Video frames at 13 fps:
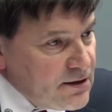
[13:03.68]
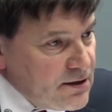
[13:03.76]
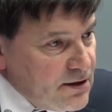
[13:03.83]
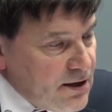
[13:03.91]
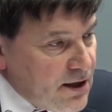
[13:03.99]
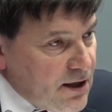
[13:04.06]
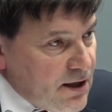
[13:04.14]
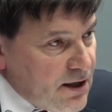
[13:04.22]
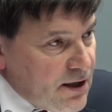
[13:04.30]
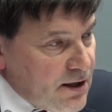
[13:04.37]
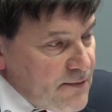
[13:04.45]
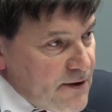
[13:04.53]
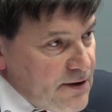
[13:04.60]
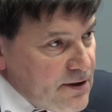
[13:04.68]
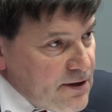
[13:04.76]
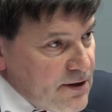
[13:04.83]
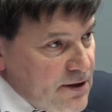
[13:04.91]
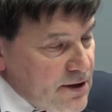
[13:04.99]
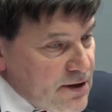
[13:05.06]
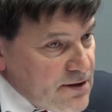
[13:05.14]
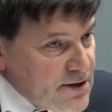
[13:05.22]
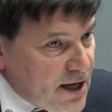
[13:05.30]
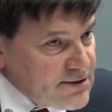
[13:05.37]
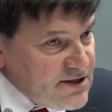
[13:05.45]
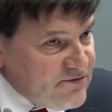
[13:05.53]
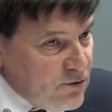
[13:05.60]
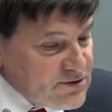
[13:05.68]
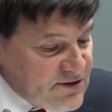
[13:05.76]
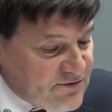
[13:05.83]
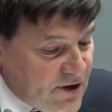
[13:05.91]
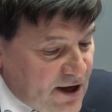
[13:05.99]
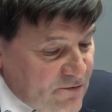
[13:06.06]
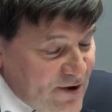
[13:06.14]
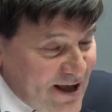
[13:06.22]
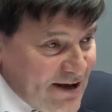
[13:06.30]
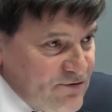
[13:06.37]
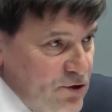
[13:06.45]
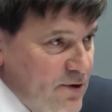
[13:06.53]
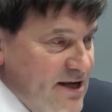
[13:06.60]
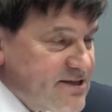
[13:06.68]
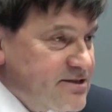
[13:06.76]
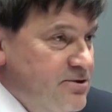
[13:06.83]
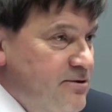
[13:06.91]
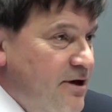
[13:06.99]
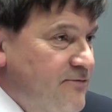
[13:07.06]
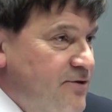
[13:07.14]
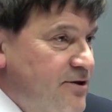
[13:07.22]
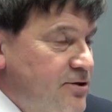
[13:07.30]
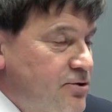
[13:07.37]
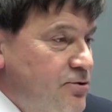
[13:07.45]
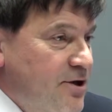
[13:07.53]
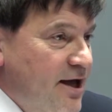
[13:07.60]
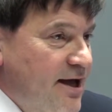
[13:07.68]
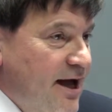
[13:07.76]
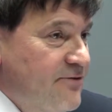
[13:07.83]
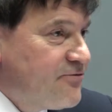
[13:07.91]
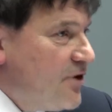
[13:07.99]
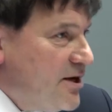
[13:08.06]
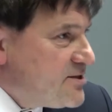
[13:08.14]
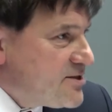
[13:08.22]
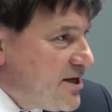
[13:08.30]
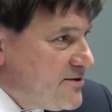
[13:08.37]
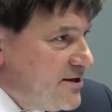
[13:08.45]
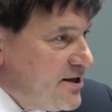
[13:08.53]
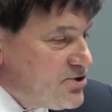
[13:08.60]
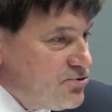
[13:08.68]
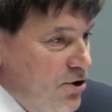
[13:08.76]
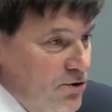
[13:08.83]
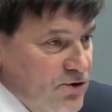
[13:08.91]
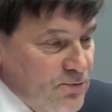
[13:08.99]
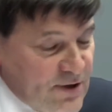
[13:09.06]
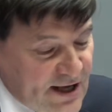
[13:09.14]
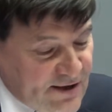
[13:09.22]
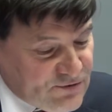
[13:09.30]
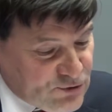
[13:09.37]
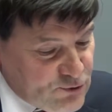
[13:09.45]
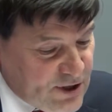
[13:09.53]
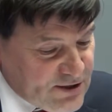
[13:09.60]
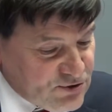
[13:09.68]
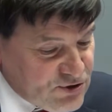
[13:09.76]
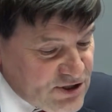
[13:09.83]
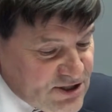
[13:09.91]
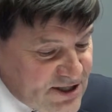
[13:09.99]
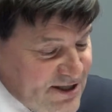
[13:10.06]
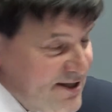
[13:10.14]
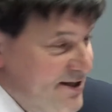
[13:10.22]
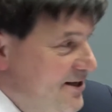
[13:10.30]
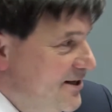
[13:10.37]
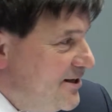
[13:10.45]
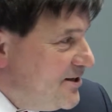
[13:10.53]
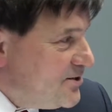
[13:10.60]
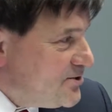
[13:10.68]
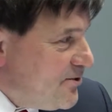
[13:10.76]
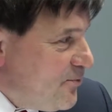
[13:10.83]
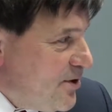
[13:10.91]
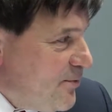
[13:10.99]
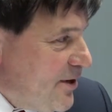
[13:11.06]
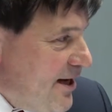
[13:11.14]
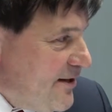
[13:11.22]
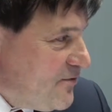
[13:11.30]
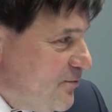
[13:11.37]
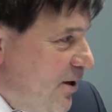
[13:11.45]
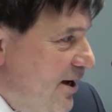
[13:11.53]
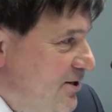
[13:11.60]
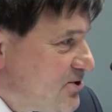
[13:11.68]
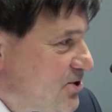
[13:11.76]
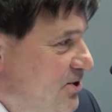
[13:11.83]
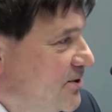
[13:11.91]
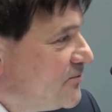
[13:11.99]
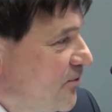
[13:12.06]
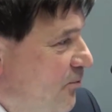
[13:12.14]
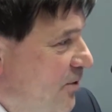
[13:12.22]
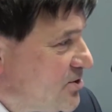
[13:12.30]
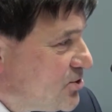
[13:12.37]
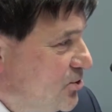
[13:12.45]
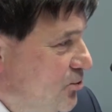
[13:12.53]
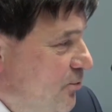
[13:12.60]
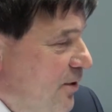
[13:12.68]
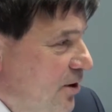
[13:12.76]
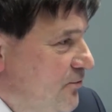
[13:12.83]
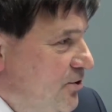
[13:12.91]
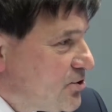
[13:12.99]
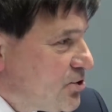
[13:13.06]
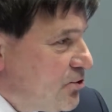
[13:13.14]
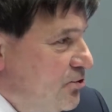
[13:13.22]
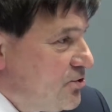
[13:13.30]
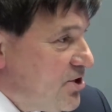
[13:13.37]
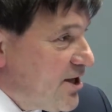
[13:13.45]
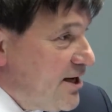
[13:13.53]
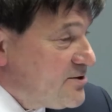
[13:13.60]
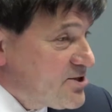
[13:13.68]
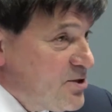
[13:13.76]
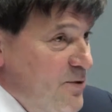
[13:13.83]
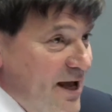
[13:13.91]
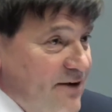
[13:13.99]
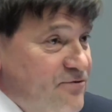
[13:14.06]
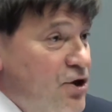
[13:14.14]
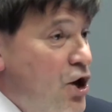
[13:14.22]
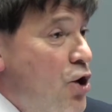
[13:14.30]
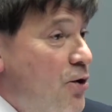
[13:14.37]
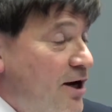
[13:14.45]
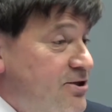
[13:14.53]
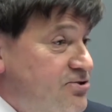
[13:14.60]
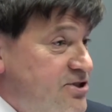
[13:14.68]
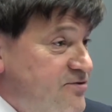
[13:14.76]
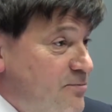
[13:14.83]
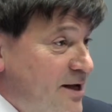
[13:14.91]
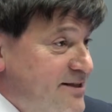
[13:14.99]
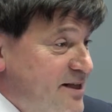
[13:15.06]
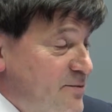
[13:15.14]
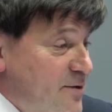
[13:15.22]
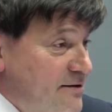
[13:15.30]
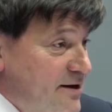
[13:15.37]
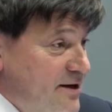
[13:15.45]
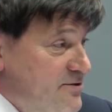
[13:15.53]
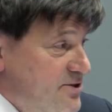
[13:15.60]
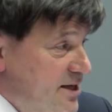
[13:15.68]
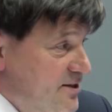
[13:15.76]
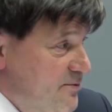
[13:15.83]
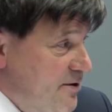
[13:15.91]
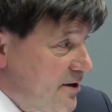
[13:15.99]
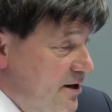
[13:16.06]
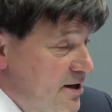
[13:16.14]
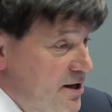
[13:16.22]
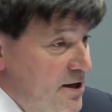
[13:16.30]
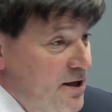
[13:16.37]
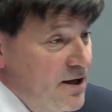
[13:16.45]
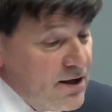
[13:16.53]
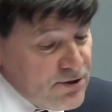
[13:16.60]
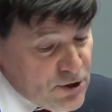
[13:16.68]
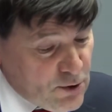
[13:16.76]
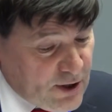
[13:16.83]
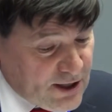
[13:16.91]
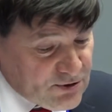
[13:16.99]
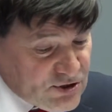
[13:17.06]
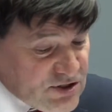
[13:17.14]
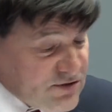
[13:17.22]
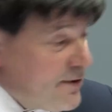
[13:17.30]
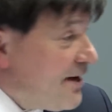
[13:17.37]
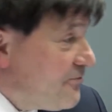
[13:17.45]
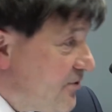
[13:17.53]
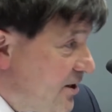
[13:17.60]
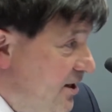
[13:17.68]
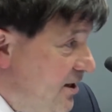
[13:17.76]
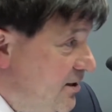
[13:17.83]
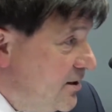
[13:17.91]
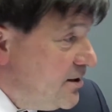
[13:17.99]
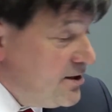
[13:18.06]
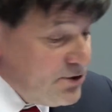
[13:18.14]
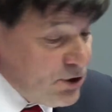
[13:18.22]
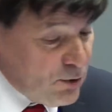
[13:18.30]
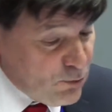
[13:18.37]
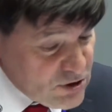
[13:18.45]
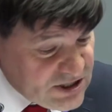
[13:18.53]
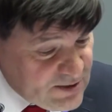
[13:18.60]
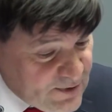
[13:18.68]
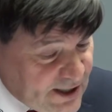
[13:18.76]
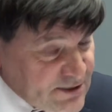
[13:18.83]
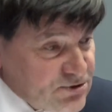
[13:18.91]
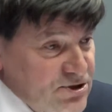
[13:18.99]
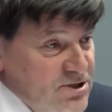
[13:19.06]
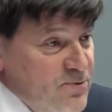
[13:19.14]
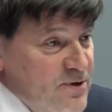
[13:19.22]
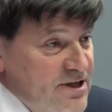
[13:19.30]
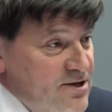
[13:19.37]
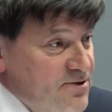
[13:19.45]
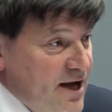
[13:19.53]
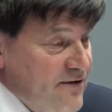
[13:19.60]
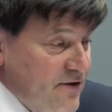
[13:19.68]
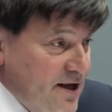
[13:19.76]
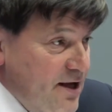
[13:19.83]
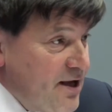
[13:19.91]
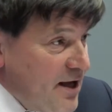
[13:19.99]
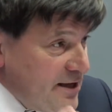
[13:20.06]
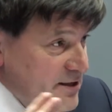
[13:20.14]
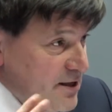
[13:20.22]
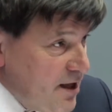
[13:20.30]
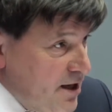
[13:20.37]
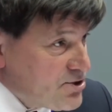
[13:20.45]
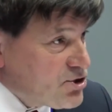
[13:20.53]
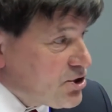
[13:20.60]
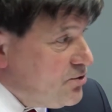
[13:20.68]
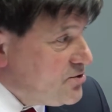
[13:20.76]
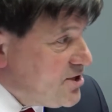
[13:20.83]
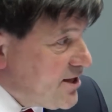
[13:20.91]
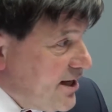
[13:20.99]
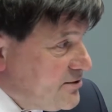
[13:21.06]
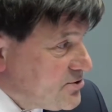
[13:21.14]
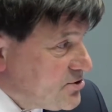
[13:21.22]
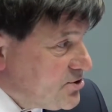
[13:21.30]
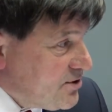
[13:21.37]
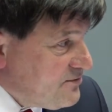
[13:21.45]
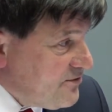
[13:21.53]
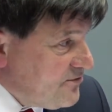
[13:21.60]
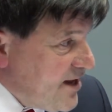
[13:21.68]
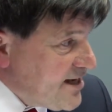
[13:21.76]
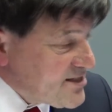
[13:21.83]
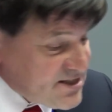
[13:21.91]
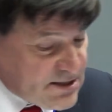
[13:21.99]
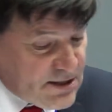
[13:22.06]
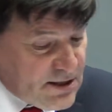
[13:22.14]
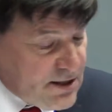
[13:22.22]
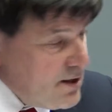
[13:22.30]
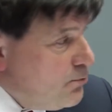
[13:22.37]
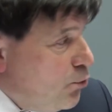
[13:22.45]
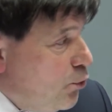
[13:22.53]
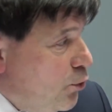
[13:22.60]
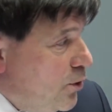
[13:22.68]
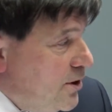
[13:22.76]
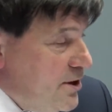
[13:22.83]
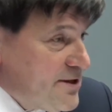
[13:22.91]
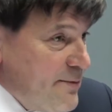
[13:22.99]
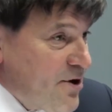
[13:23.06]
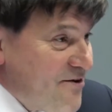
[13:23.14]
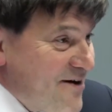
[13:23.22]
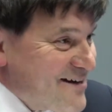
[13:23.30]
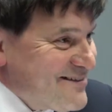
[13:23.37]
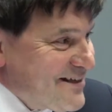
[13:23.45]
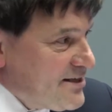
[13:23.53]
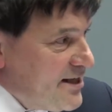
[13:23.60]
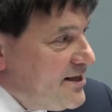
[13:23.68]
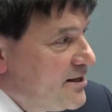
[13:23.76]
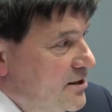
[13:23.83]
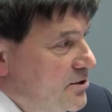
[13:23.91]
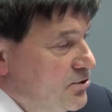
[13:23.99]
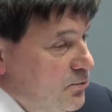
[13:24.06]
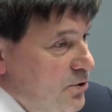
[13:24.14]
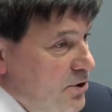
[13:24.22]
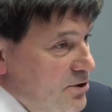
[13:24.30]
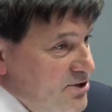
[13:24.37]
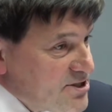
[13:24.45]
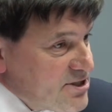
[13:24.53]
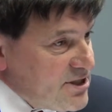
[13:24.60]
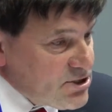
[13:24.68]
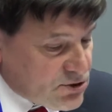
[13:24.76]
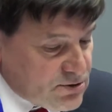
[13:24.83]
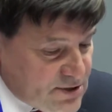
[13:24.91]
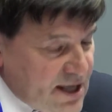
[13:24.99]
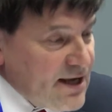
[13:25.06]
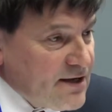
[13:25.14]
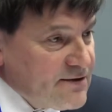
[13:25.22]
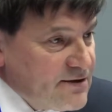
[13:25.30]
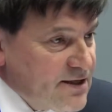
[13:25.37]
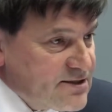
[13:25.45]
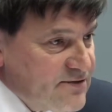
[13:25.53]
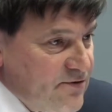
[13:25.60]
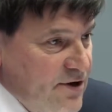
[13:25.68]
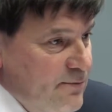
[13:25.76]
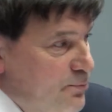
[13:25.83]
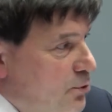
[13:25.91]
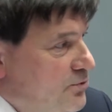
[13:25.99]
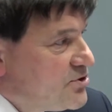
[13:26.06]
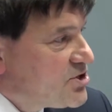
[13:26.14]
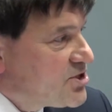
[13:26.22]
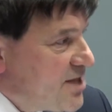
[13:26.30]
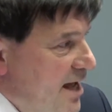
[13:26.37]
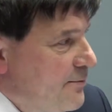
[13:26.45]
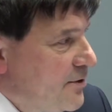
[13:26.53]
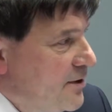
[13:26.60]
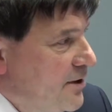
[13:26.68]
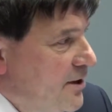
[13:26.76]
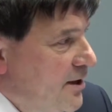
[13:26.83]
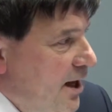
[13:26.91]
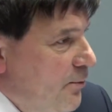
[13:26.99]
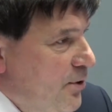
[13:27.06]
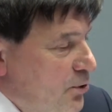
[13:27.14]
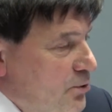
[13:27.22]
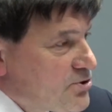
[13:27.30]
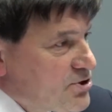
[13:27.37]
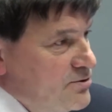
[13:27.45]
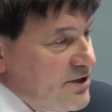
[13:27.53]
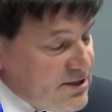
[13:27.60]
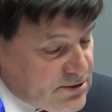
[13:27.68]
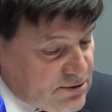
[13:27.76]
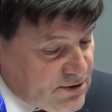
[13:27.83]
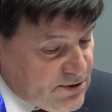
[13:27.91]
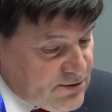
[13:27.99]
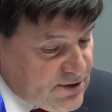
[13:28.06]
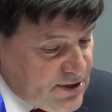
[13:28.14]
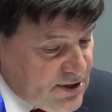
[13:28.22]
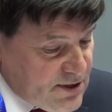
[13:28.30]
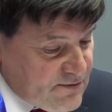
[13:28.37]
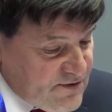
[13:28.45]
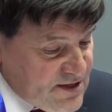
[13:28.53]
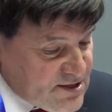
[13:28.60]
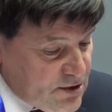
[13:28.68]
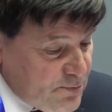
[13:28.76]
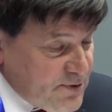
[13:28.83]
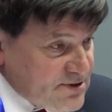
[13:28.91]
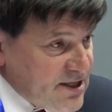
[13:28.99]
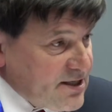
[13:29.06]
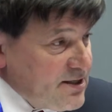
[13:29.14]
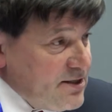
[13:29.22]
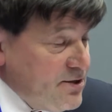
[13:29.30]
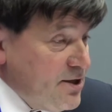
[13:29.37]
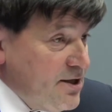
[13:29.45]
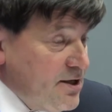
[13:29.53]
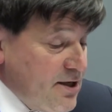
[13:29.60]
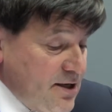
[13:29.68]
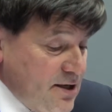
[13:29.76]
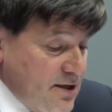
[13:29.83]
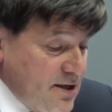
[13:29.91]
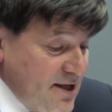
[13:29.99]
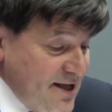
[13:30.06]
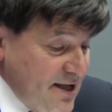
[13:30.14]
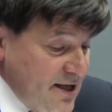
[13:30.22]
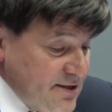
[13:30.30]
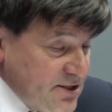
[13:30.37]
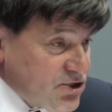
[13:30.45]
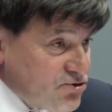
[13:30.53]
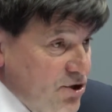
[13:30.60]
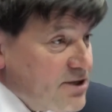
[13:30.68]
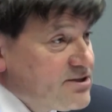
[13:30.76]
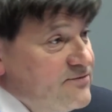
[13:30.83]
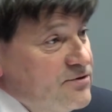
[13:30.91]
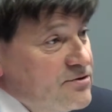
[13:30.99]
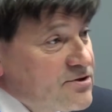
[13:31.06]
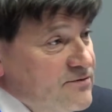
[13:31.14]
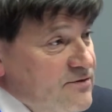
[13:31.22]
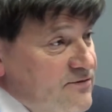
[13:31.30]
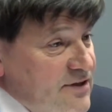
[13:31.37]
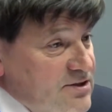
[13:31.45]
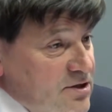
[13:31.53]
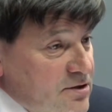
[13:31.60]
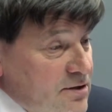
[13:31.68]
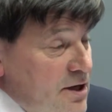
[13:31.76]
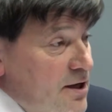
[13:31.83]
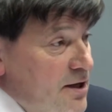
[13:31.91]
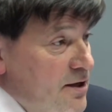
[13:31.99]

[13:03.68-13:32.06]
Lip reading: 1945, we have you have the UK and France. I think it's wrong that we have 2 countries here, separated by 11 miles from Western Europe on the Security Council. We have no countries from Latin America, South America, no countries from Africa, no Muslim countries. We need to have an enlarged Security Council that reflects more democratically the world as it is today. I think that's a very important step. And we also need to look at the veto, particularly the destructive use of the veto.